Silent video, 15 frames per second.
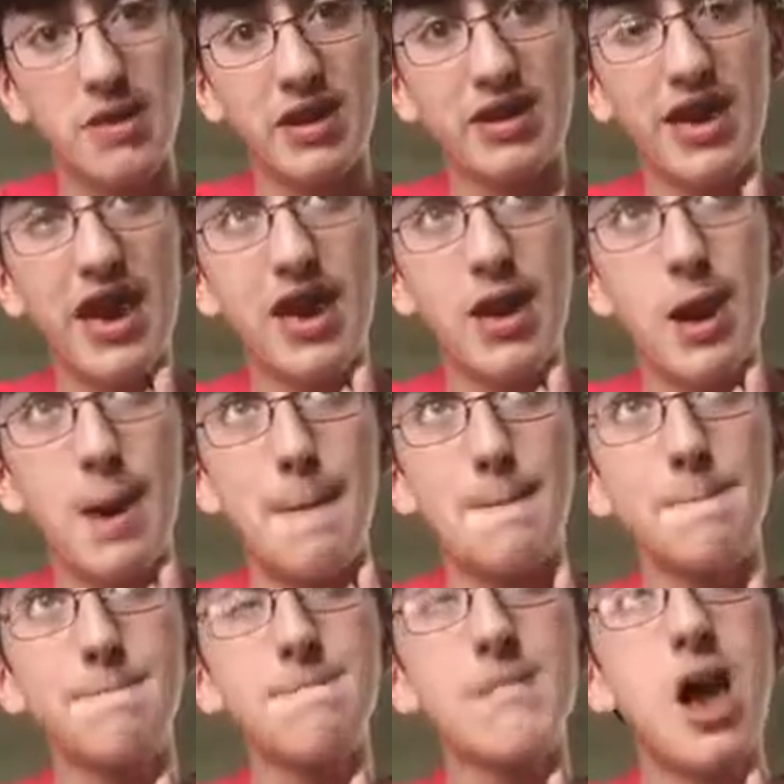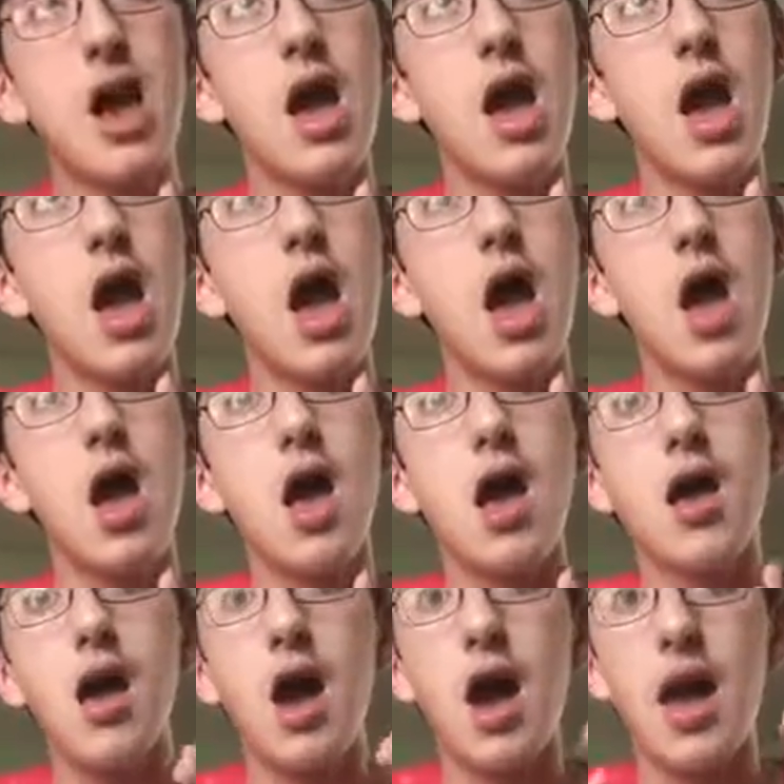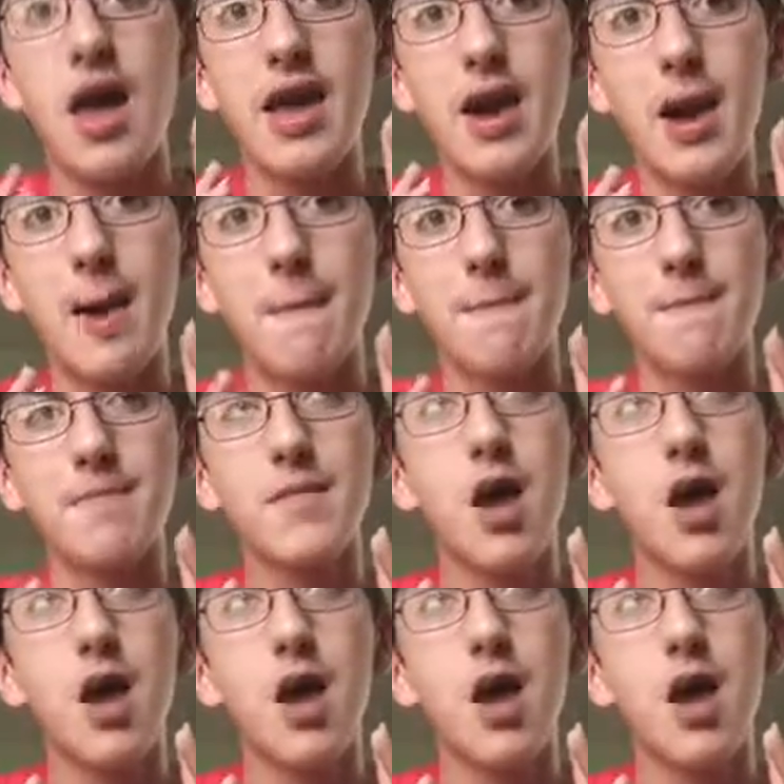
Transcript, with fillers: to make a um, a um,